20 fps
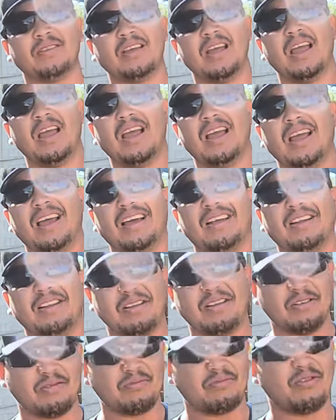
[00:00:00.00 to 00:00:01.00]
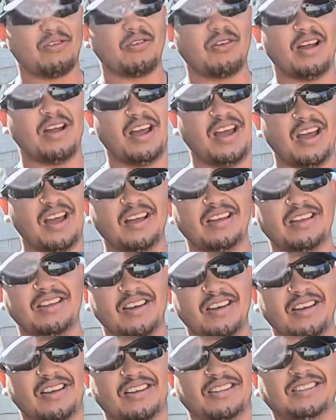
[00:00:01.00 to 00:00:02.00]
Ha! That's good
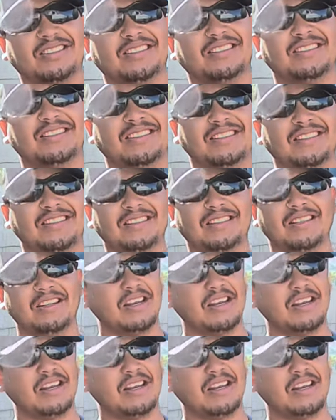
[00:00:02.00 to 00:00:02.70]
experience. Wow.